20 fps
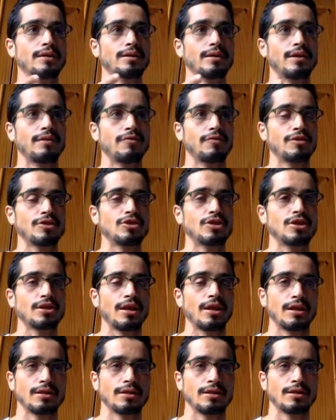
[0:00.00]
the fishing
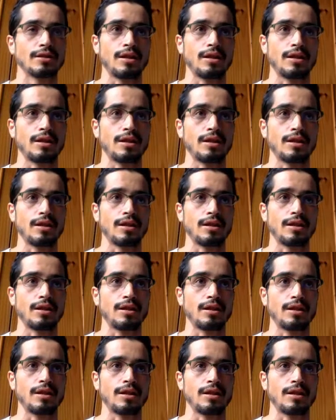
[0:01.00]
net can
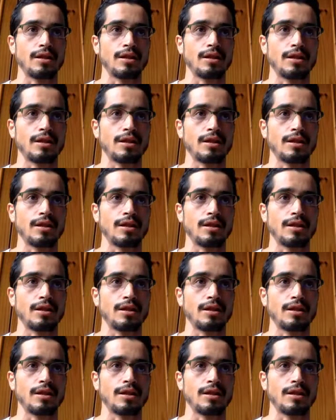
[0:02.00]
work better.